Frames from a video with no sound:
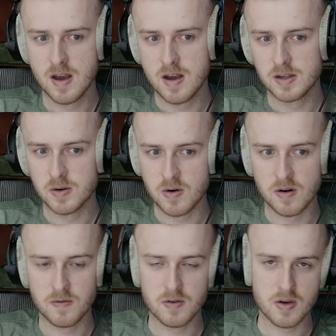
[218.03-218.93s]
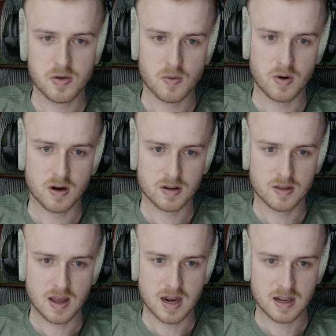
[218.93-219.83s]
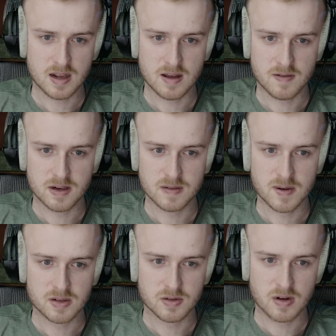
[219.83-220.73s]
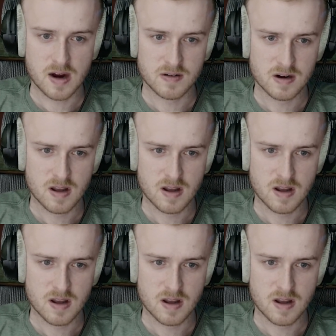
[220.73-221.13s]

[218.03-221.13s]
So in order for this to work, they had to get a very special driver.